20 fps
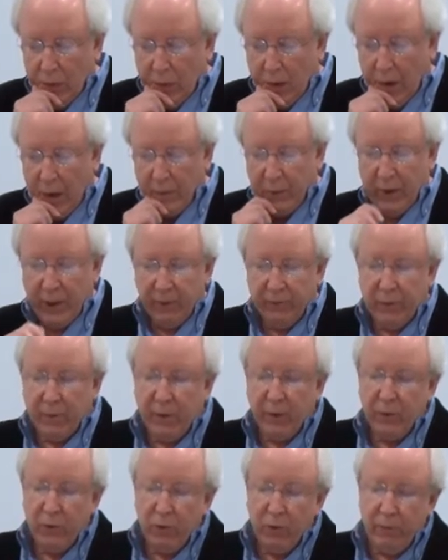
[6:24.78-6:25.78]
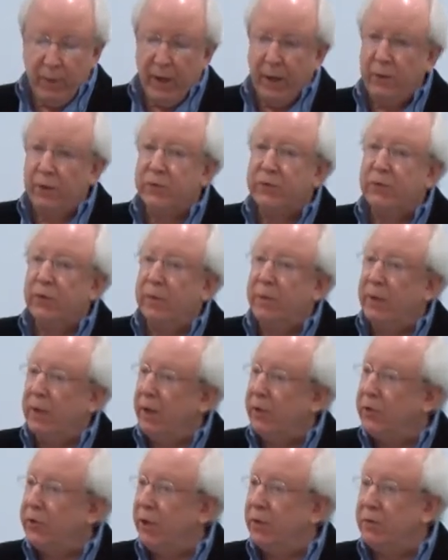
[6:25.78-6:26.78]
I'm reading from a new manuscript that
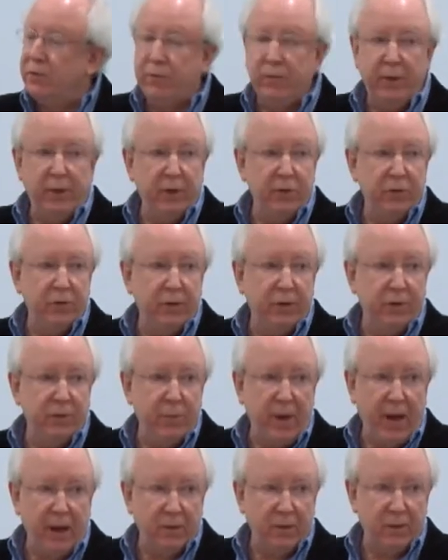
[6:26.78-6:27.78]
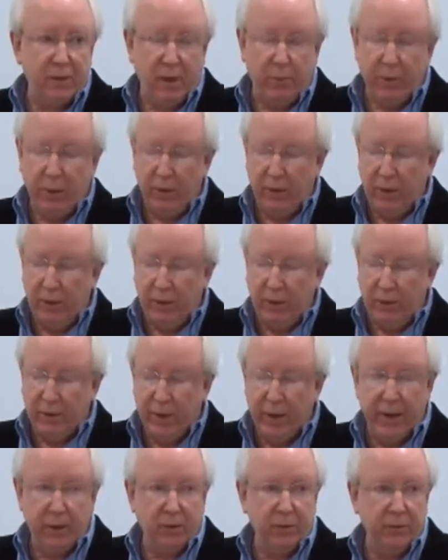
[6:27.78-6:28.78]
I just finished this past summer
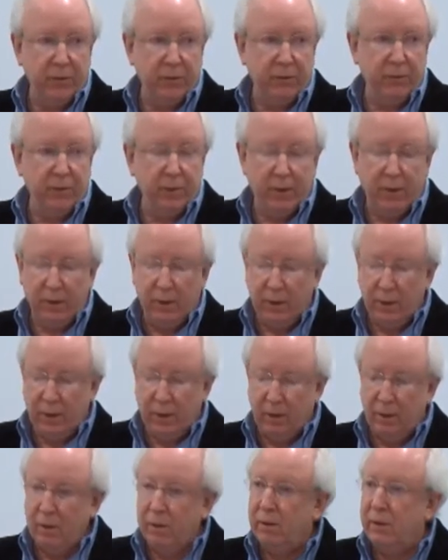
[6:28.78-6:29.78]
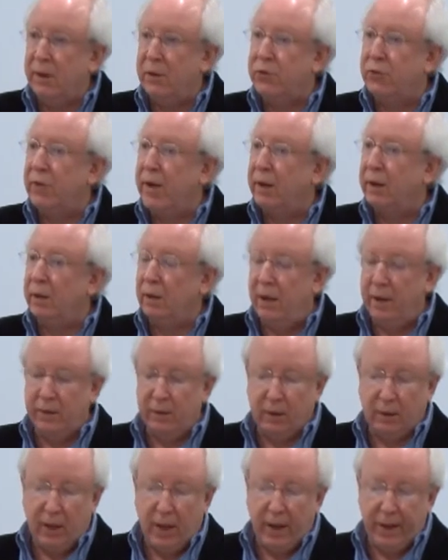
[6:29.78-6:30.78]
entitled The, the, the Treadle and
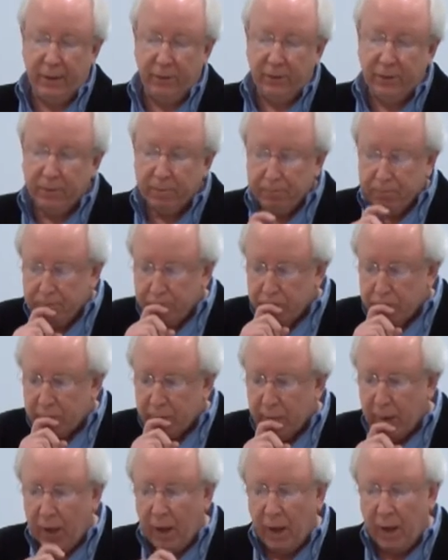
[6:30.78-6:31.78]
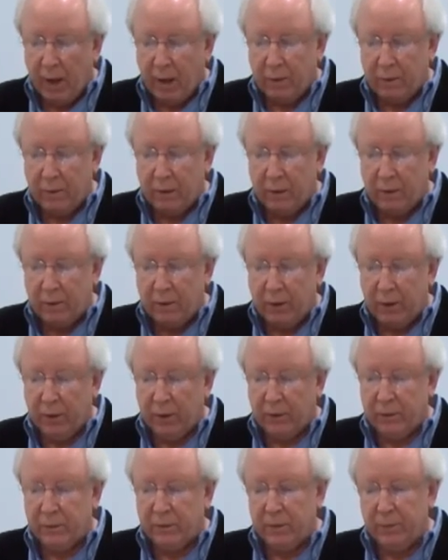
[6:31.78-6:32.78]
the Light. And it
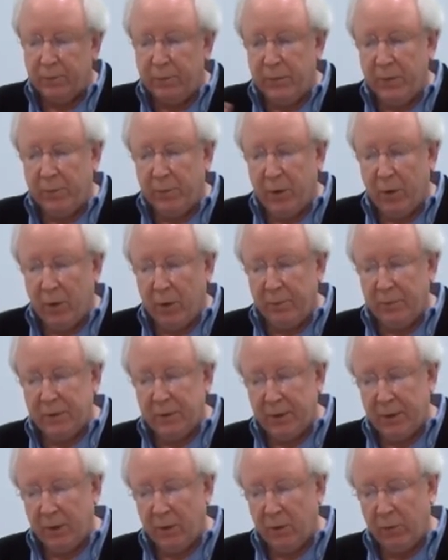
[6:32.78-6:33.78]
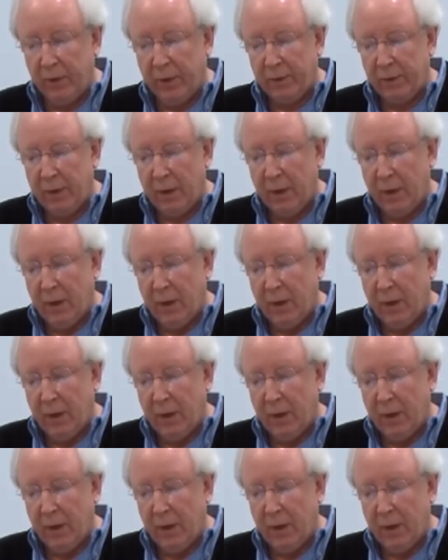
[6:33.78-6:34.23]
deals, the, the poems deal with